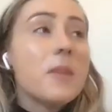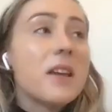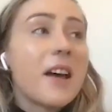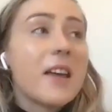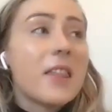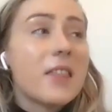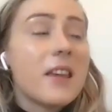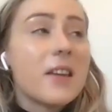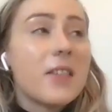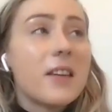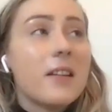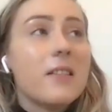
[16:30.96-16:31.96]
I mean, I
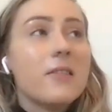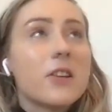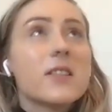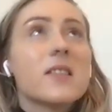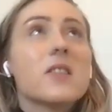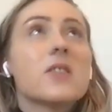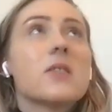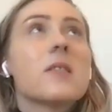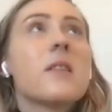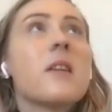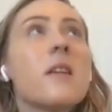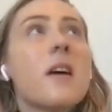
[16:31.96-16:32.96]
think that there's this
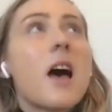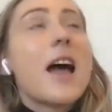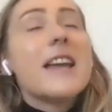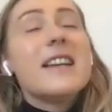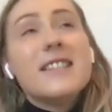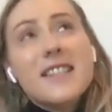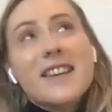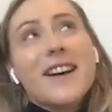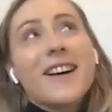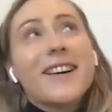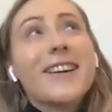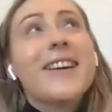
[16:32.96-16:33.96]

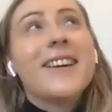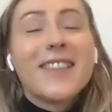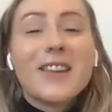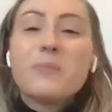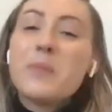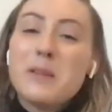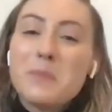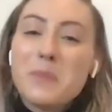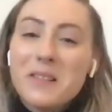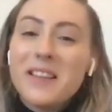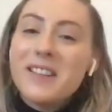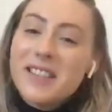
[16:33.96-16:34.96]
idea that
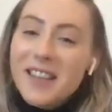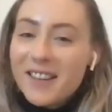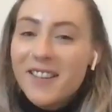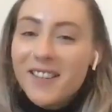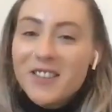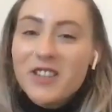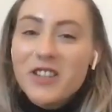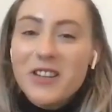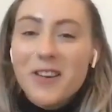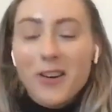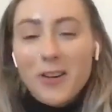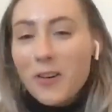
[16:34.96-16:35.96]
people in
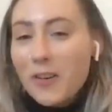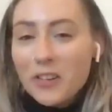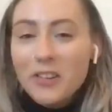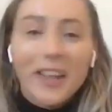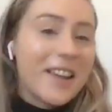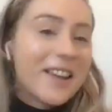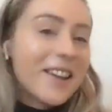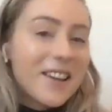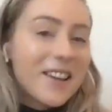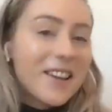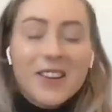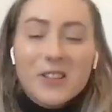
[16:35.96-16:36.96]
technology are all like
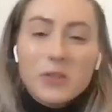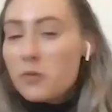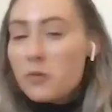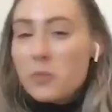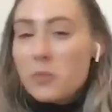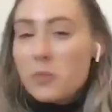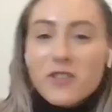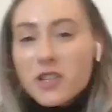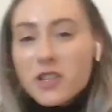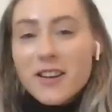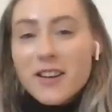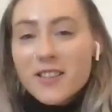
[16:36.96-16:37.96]
super
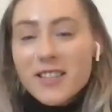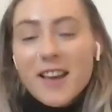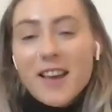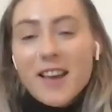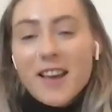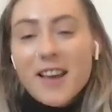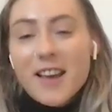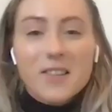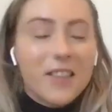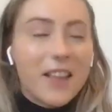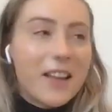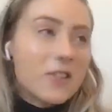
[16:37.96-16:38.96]
engineer types.
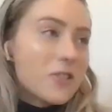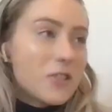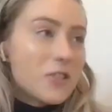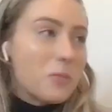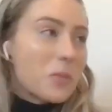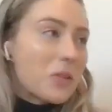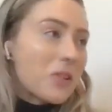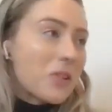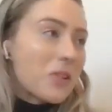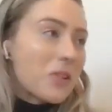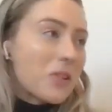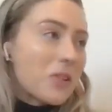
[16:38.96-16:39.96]
They're like
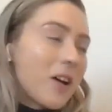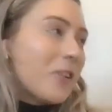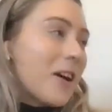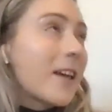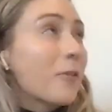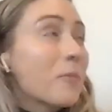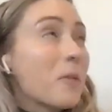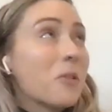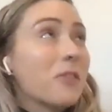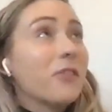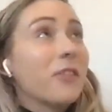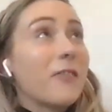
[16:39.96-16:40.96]
super, I don't know, I
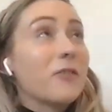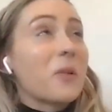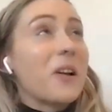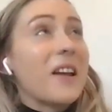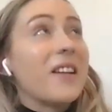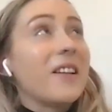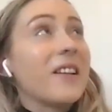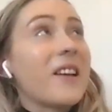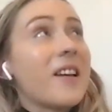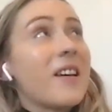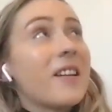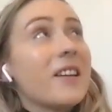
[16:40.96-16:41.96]
can't remember if left
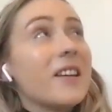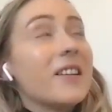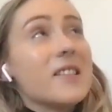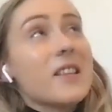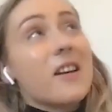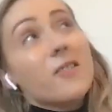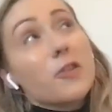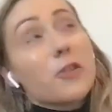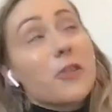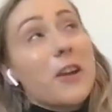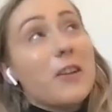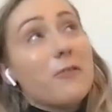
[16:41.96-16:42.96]
brain is the
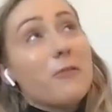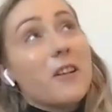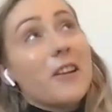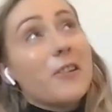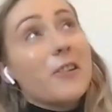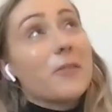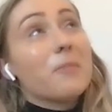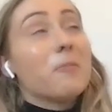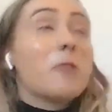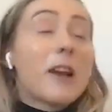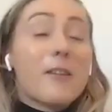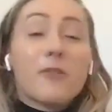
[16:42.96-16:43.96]
creative one or
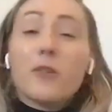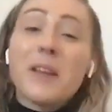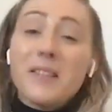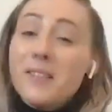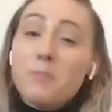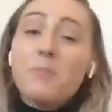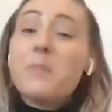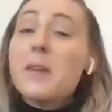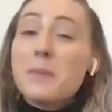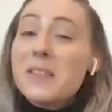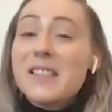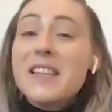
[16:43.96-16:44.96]
whatever, but
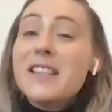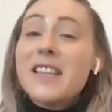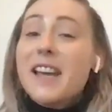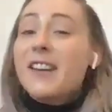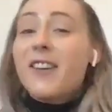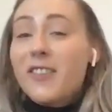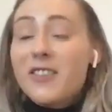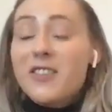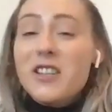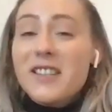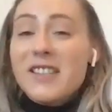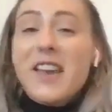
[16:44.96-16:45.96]
people see
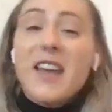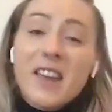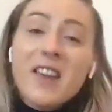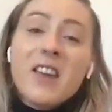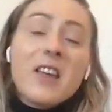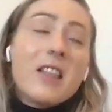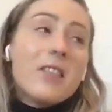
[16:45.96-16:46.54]
technology as like